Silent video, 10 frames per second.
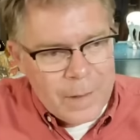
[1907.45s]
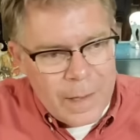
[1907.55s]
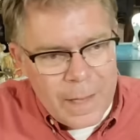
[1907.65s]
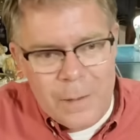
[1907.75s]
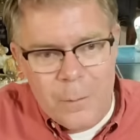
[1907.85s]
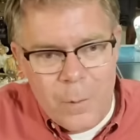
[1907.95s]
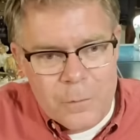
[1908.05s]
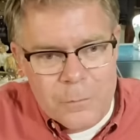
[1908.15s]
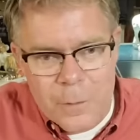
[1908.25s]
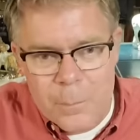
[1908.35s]
I
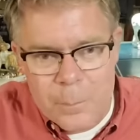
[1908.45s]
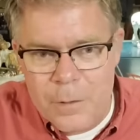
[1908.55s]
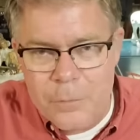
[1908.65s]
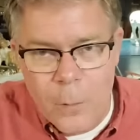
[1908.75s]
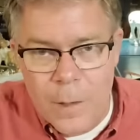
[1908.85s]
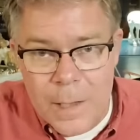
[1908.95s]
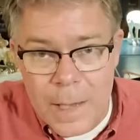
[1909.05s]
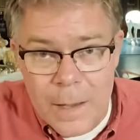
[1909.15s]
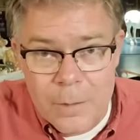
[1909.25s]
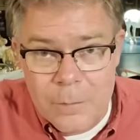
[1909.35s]
worked for a big four
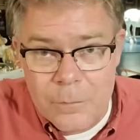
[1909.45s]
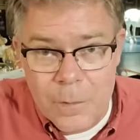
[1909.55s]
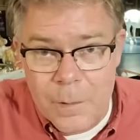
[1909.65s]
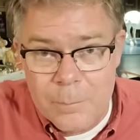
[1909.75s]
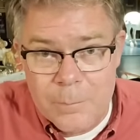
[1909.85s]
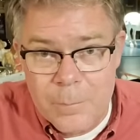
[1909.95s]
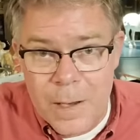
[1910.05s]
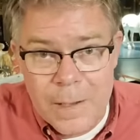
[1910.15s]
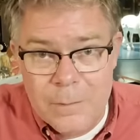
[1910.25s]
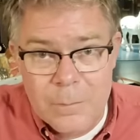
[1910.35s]
accounting firm, right?